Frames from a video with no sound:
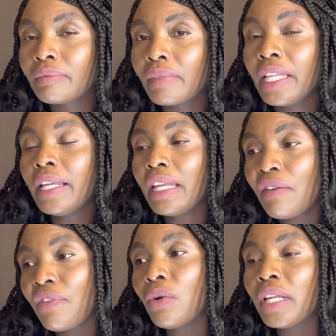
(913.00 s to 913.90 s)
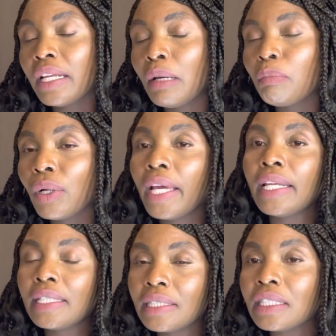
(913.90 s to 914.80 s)
And then I found an employer and
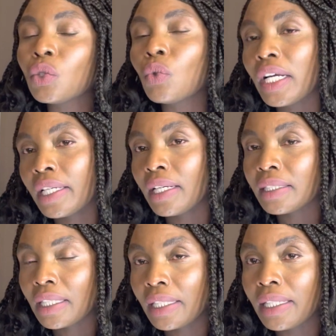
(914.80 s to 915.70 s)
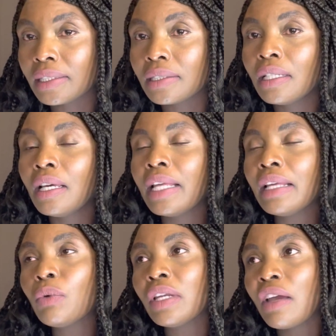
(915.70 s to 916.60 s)
I started working as a nurse. And
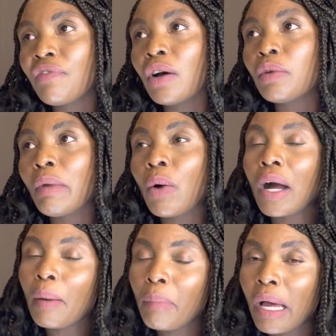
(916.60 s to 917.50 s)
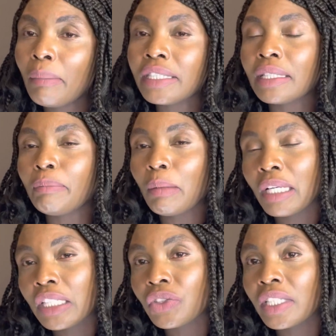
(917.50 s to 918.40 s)
then when I found my work permit and
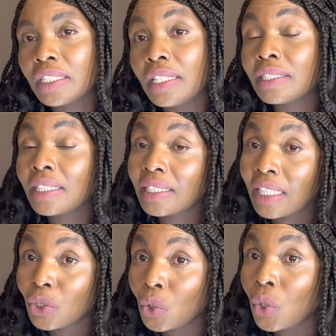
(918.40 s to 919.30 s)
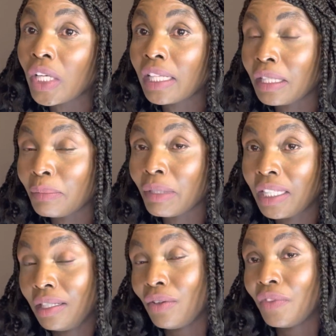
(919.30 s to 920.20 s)
permanent residency, as I told you at the
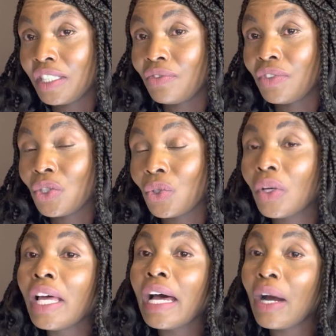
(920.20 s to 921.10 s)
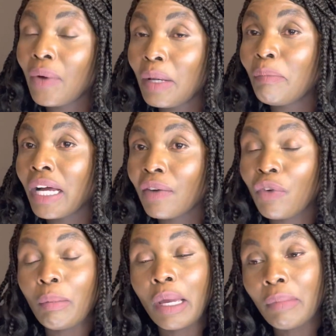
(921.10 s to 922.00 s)
beginning of this video, I went back
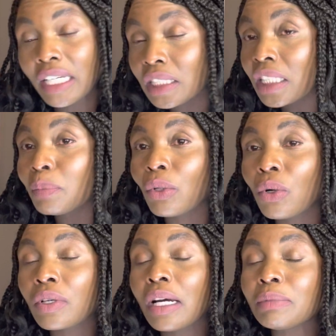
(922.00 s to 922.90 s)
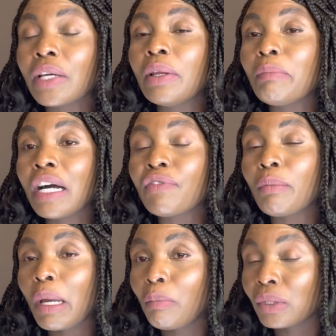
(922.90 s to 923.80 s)
for my master's programs, I went back for
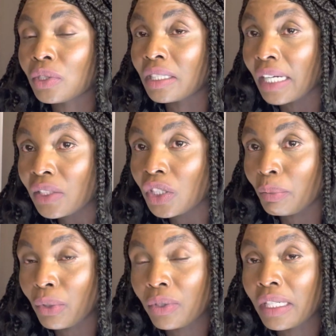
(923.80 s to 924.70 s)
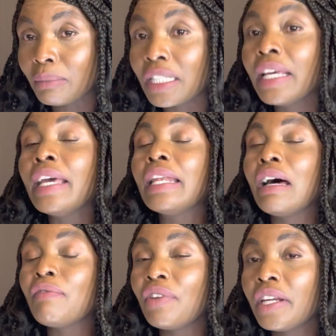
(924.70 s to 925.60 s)
my postgraduate programs, and
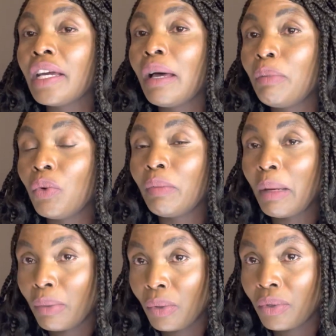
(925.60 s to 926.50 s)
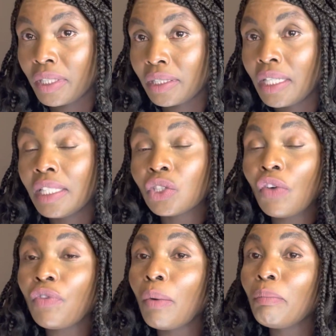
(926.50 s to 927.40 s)
I'm very happy with my progress. So
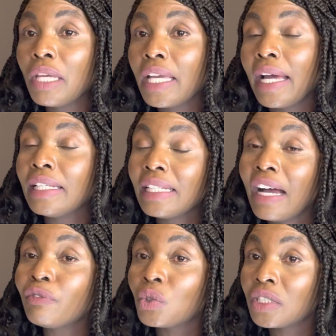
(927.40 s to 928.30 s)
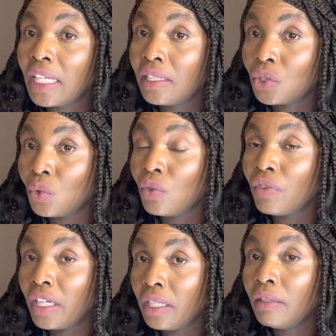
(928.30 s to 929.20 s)
for me, I didn't have to stay in school
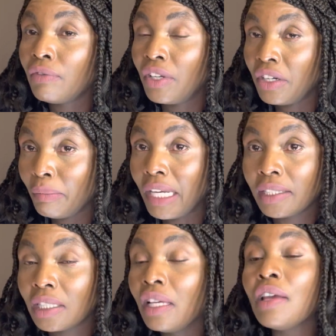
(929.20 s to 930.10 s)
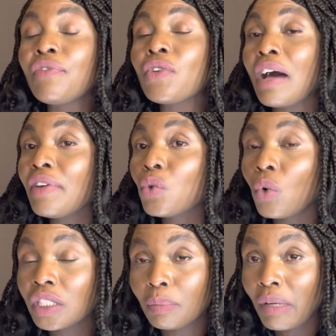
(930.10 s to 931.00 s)
very much. If you haven't
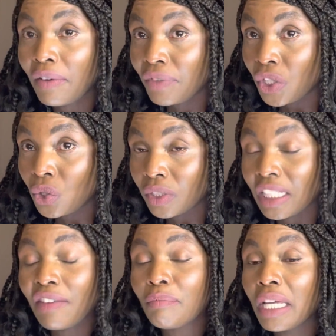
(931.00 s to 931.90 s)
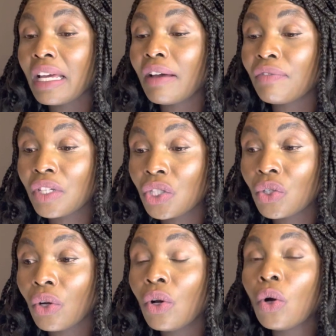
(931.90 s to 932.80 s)
watched my videos, I've made a
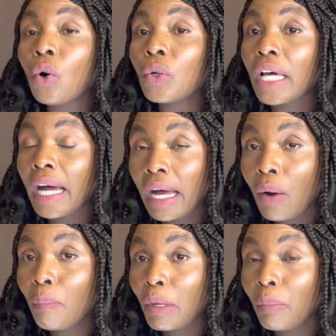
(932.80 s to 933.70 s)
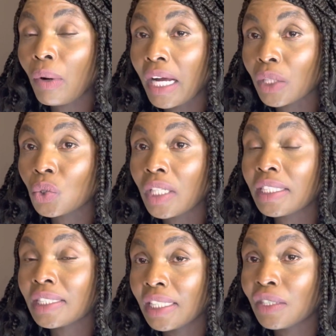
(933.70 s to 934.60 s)
video on how people actually
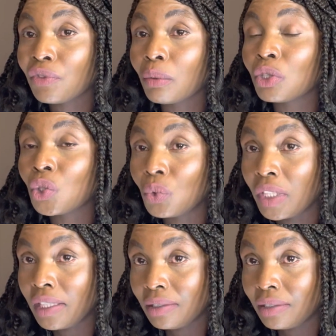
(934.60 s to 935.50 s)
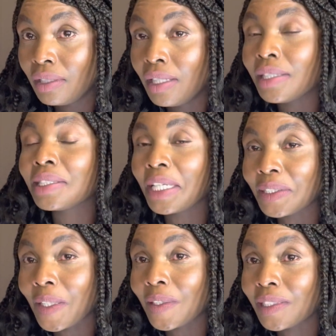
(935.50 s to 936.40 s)
change from student
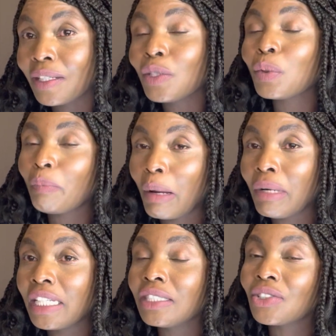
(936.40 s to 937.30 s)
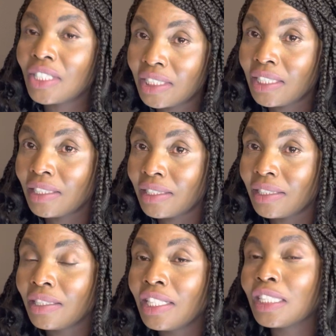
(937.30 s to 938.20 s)
status to permanent
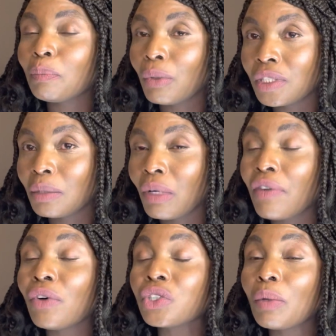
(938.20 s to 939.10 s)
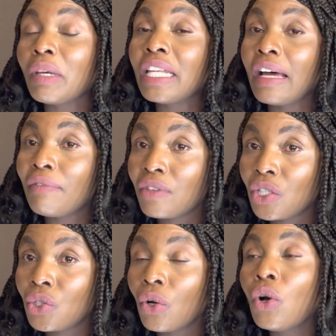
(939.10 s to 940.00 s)
residency. It's possible. I've also made a
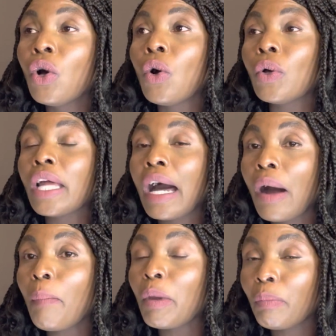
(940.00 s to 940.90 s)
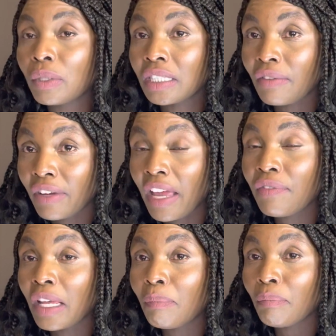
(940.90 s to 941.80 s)
video on how people survive
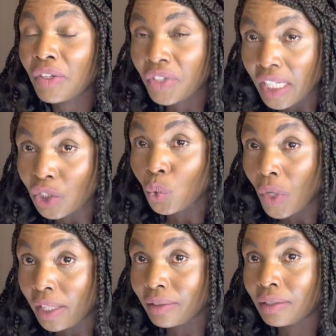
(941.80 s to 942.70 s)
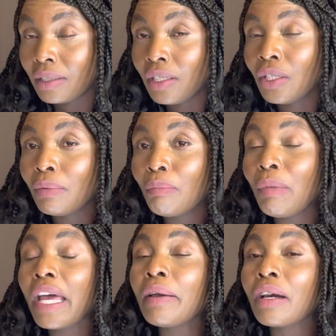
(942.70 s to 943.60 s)
and create wealth
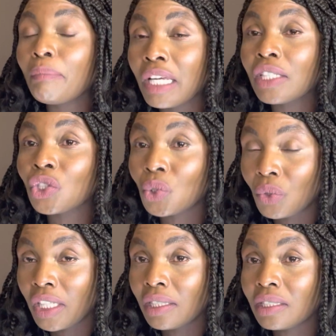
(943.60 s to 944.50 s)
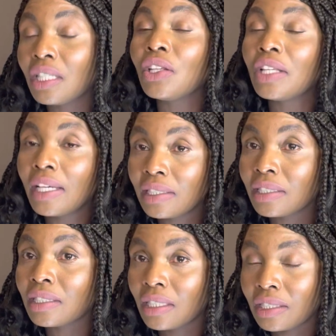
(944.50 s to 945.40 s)
by being students in the United
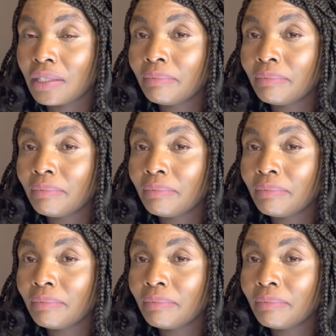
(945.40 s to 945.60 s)
States.